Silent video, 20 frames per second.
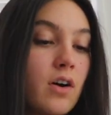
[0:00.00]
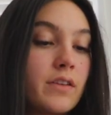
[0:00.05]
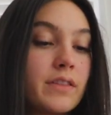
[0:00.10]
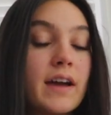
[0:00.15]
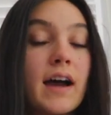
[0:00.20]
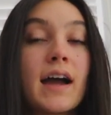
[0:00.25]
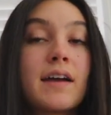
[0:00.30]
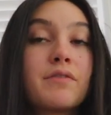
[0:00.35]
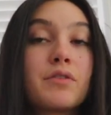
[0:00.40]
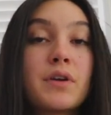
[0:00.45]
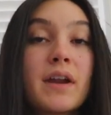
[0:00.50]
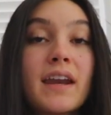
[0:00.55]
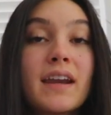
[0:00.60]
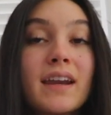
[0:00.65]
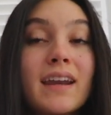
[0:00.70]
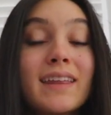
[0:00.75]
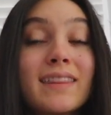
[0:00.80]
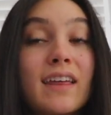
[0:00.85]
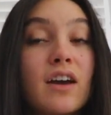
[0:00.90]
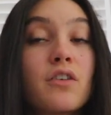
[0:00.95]
On the iPhone
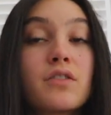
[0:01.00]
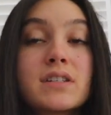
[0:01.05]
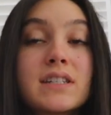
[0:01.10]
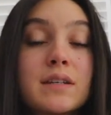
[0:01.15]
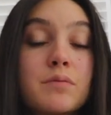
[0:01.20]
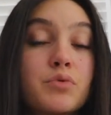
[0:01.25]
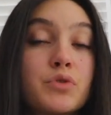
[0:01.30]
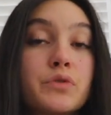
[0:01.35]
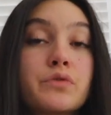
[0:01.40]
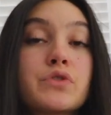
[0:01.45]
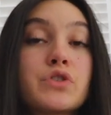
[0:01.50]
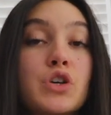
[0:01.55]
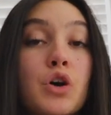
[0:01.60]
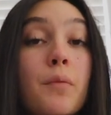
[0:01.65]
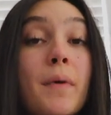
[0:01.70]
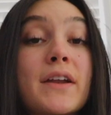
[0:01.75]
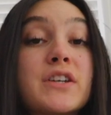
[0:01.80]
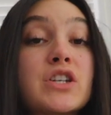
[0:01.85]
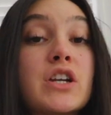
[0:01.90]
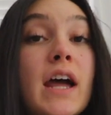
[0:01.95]
editing, they honestly improved so
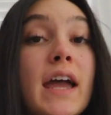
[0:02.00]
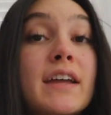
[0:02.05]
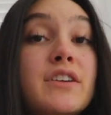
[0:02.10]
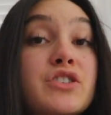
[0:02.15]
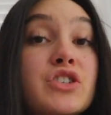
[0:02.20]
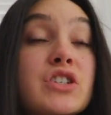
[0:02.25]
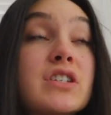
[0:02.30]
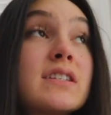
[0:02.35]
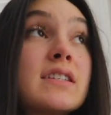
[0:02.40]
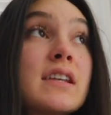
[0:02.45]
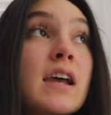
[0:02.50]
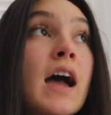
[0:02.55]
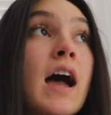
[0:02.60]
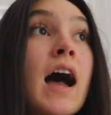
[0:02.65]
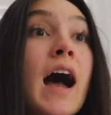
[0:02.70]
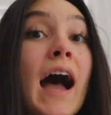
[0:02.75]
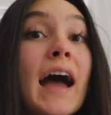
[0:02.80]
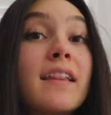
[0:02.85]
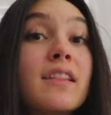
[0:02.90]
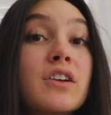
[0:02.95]
much and I just,
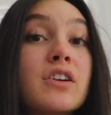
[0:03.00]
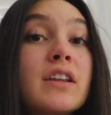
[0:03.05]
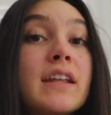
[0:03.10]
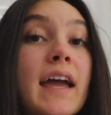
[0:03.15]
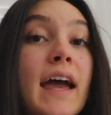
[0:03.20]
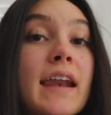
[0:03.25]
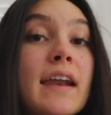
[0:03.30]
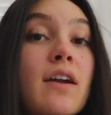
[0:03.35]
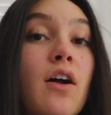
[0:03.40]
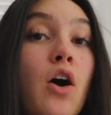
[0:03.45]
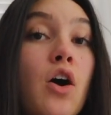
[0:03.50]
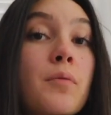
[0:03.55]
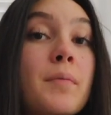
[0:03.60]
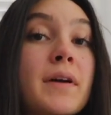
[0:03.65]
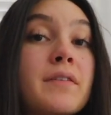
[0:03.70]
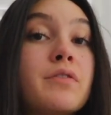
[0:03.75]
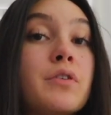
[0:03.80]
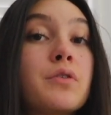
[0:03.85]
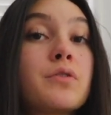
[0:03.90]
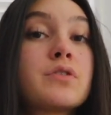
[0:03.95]
I literally edit all
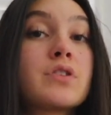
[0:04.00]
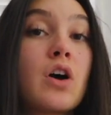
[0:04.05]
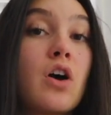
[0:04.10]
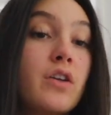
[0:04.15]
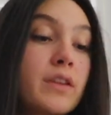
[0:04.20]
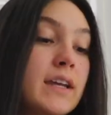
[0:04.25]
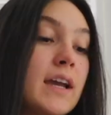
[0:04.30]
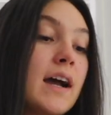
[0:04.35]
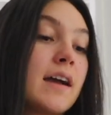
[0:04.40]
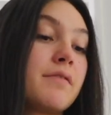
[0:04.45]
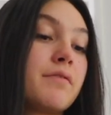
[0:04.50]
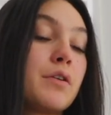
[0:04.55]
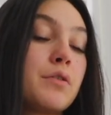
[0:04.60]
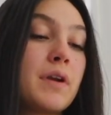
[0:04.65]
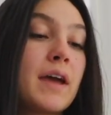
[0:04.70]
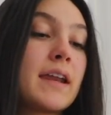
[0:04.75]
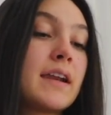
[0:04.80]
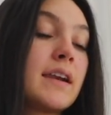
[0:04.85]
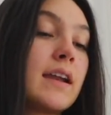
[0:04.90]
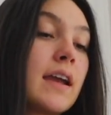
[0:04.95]
my photos on the
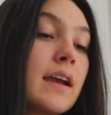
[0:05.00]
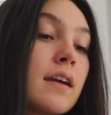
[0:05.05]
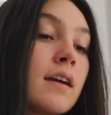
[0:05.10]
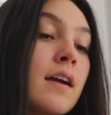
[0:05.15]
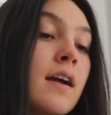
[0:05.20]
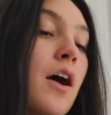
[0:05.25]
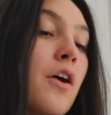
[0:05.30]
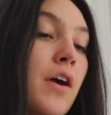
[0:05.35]
iPhone editing.